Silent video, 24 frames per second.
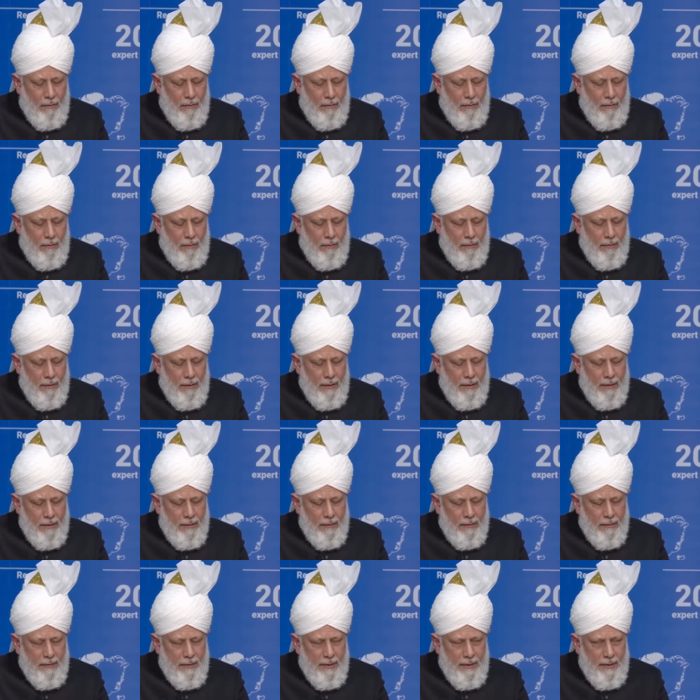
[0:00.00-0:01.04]
On
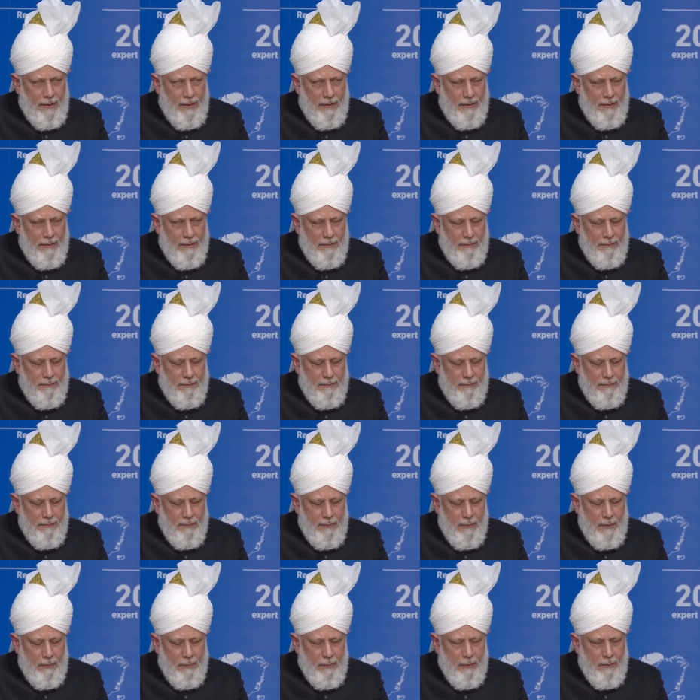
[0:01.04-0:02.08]
another occasion,
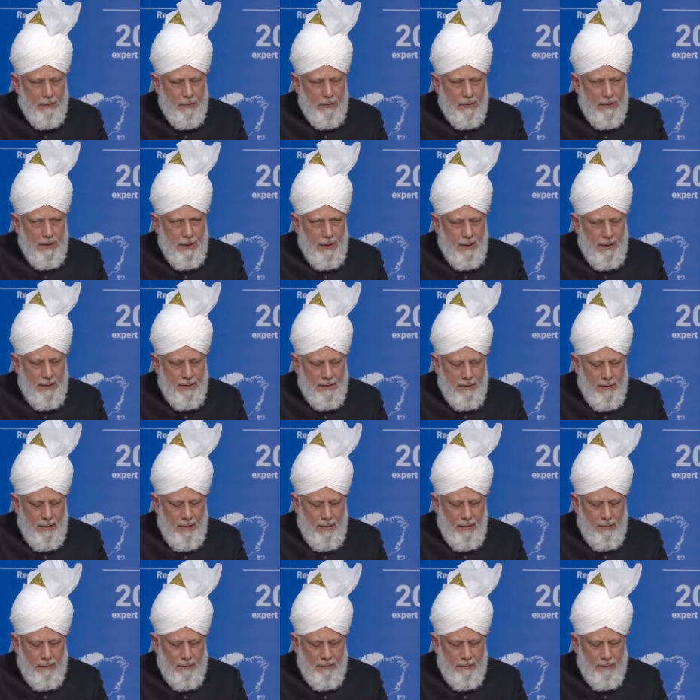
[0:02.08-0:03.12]
the
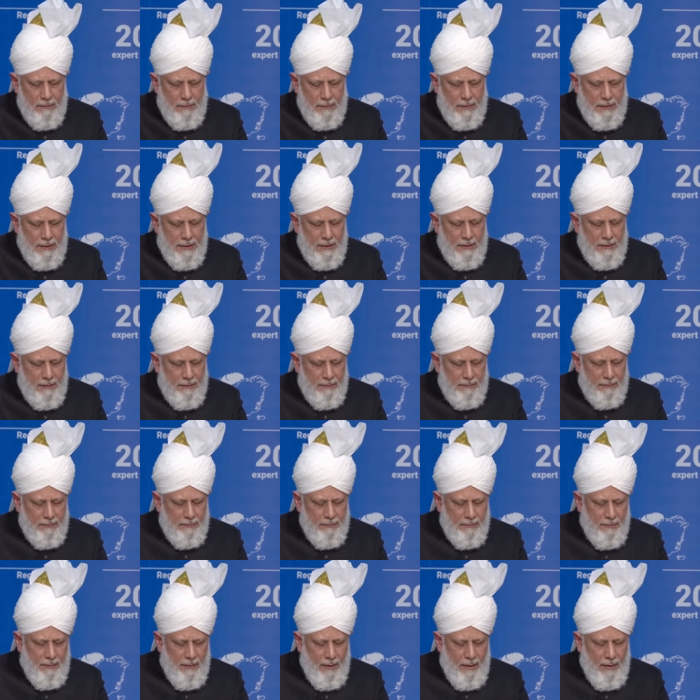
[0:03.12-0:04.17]
Prophet said,
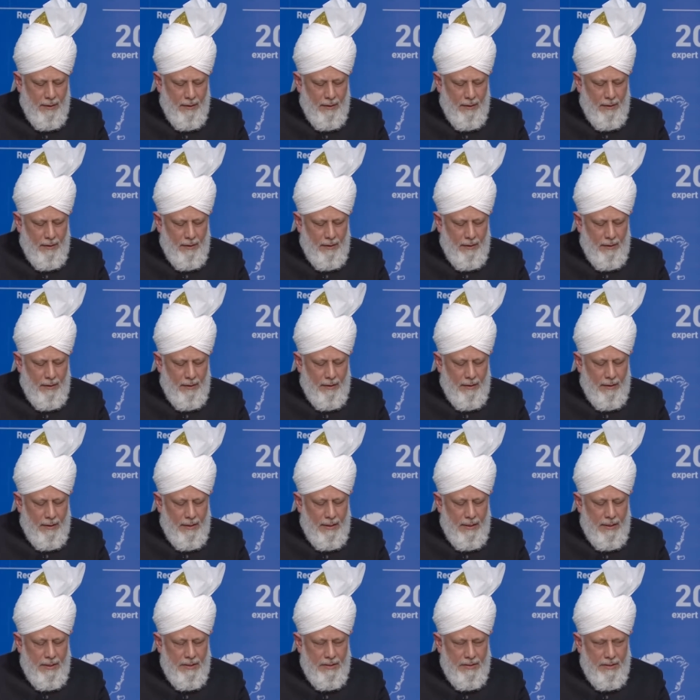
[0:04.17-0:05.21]

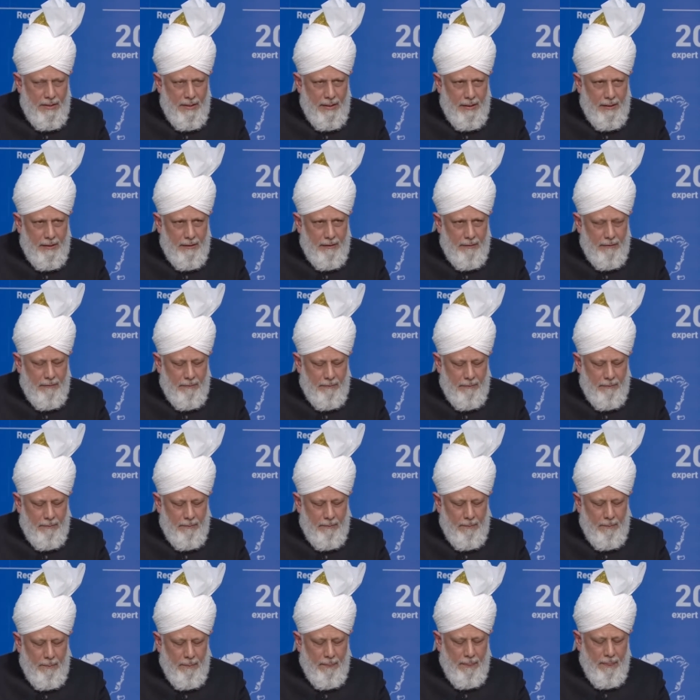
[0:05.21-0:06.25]
Each day,
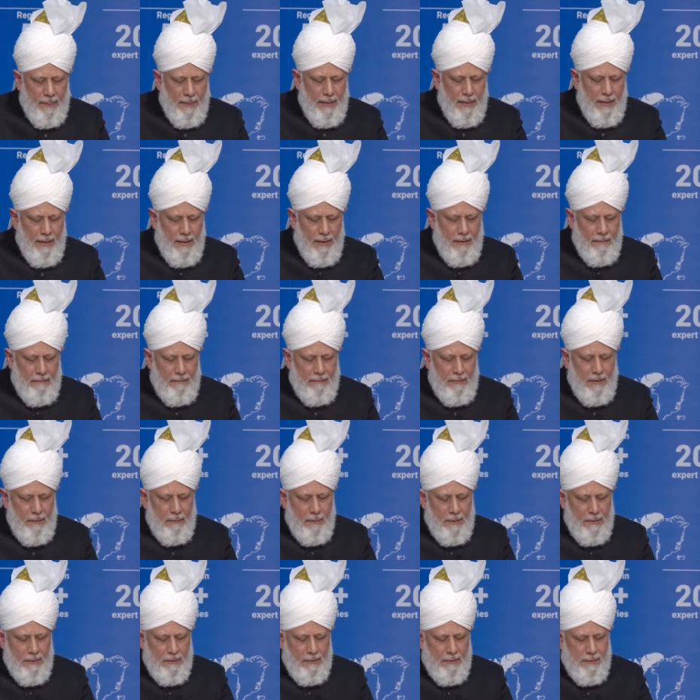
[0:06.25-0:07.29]
every
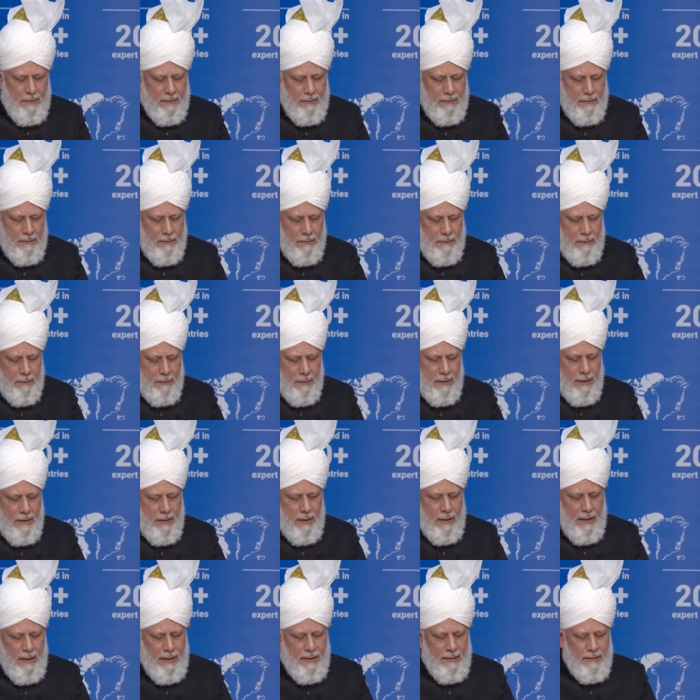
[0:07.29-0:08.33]
person should
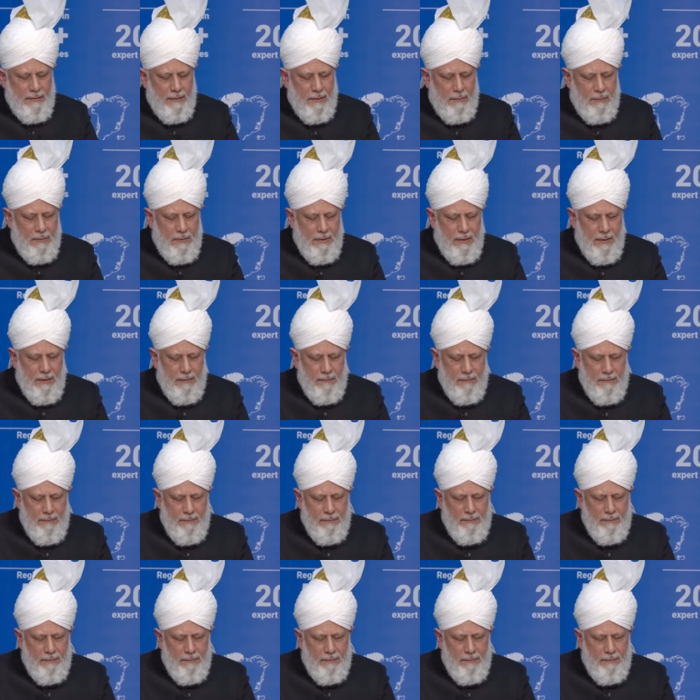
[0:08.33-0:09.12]
analyze himself